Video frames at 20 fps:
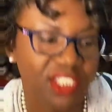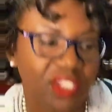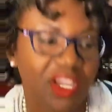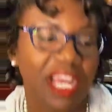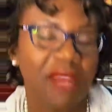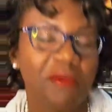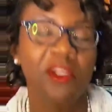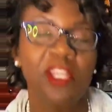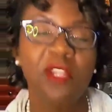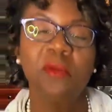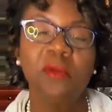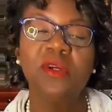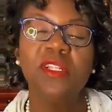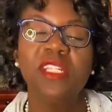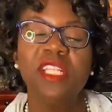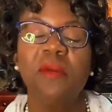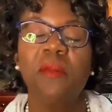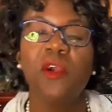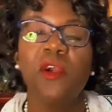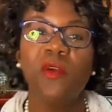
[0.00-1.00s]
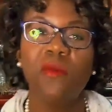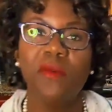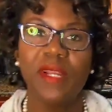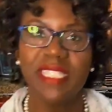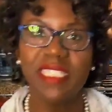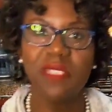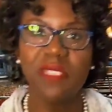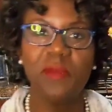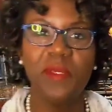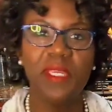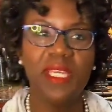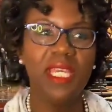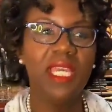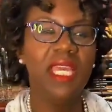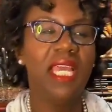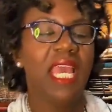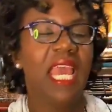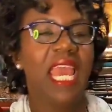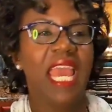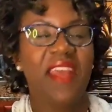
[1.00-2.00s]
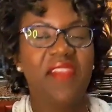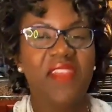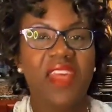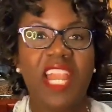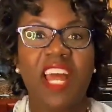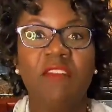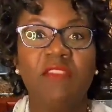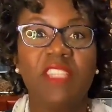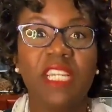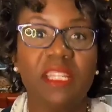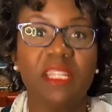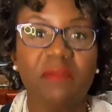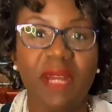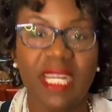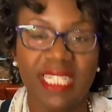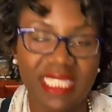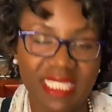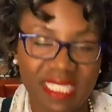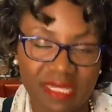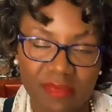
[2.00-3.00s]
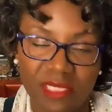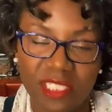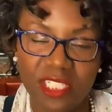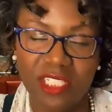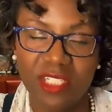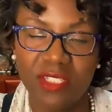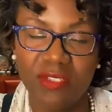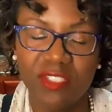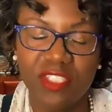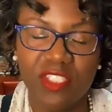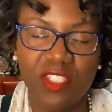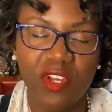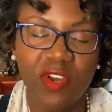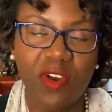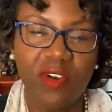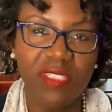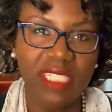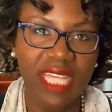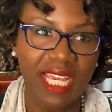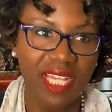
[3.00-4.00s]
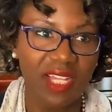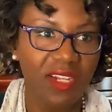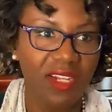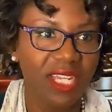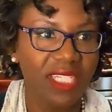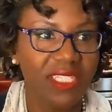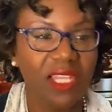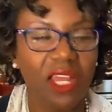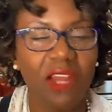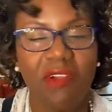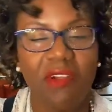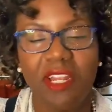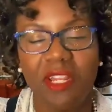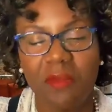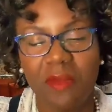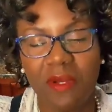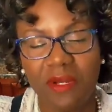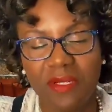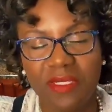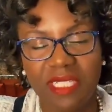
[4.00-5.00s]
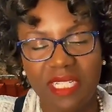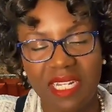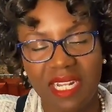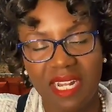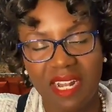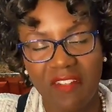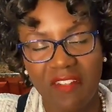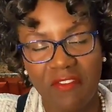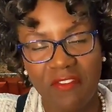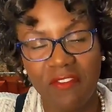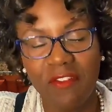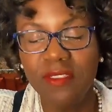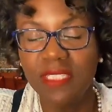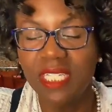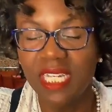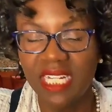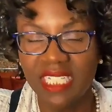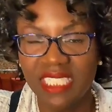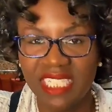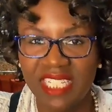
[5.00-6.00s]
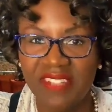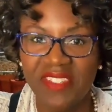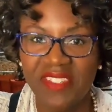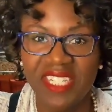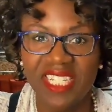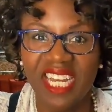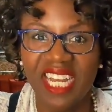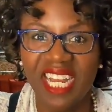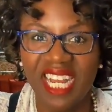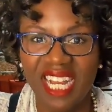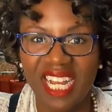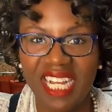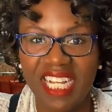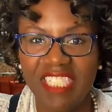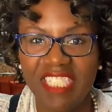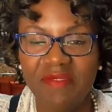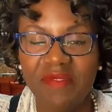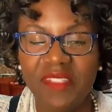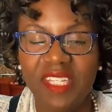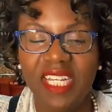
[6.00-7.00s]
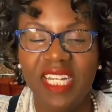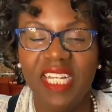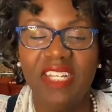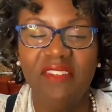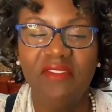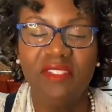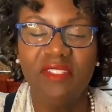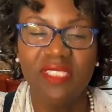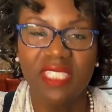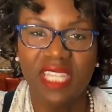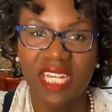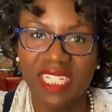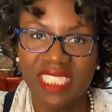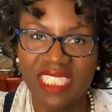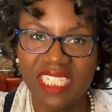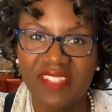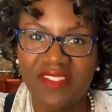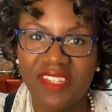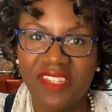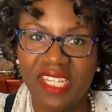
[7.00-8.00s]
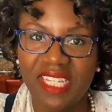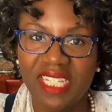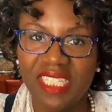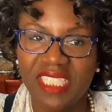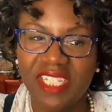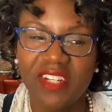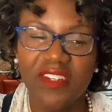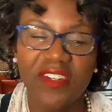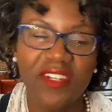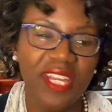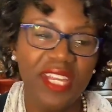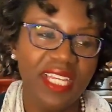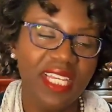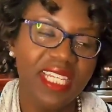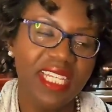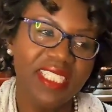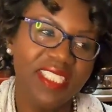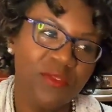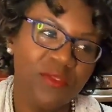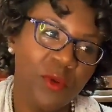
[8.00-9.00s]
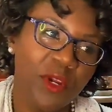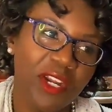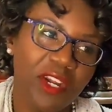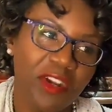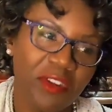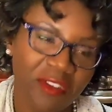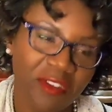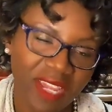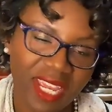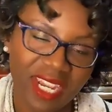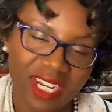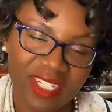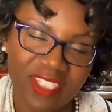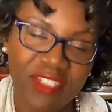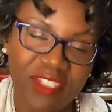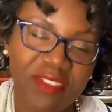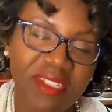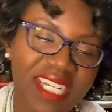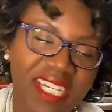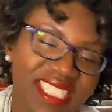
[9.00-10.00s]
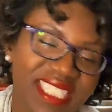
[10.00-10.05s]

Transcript: So I'm going to pull up her recipe, and then I've done my substitute. So Taylor has already posted it on FoodtokTV.com. FoodtokTV is where creators who